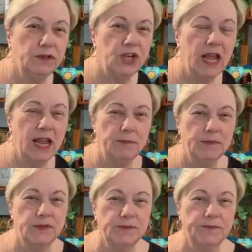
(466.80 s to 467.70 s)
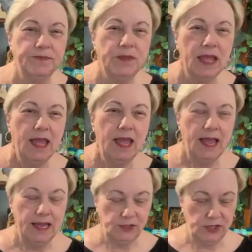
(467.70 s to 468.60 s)
chimes,
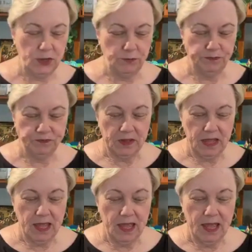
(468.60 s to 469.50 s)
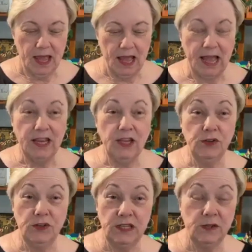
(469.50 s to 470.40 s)
and so I
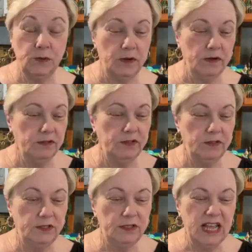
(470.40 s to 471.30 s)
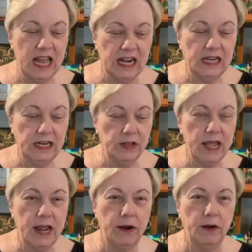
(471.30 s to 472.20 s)
used this one to kind of clear the
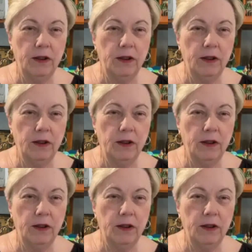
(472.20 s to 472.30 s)
air.